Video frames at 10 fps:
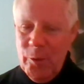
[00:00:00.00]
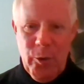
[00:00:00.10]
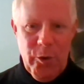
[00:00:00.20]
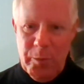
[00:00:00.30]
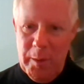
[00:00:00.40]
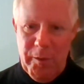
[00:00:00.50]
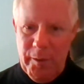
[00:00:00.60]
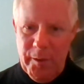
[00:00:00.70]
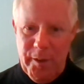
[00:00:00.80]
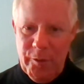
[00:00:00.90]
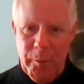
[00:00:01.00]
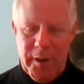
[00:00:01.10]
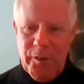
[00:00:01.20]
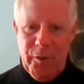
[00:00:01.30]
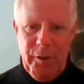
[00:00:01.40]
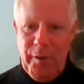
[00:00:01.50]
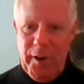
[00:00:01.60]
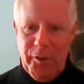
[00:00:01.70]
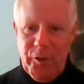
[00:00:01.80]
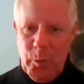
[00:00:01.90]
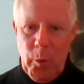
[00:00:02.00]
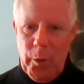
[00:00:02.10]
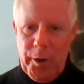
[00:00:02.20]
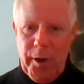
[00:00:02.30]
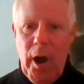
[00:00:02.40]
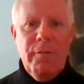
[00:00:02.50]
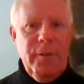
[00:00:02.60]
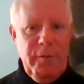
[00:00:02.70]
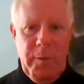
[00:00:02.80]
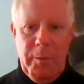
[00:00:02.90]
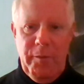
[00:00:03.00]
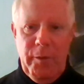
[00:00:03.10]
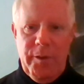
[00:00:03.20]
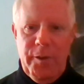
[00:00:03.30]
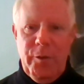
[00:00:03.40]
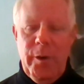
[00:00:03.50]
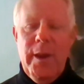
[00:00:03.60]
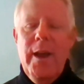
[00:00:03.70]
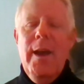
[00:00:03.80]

the rules may be very different because the devices we're working off of may be very different.